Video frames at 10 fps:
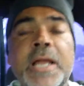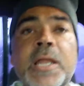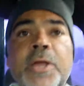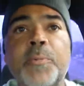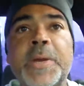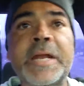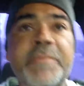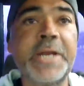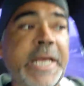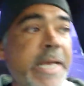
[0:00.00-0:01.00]
a little bit of
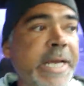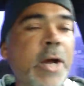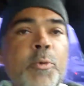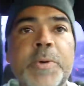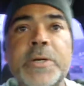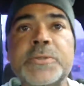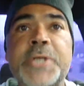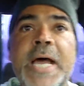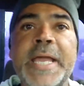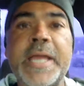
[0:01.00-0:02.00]
an ego boost,
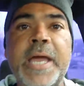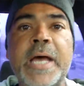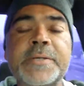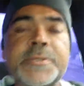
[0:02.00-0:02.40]
I guess,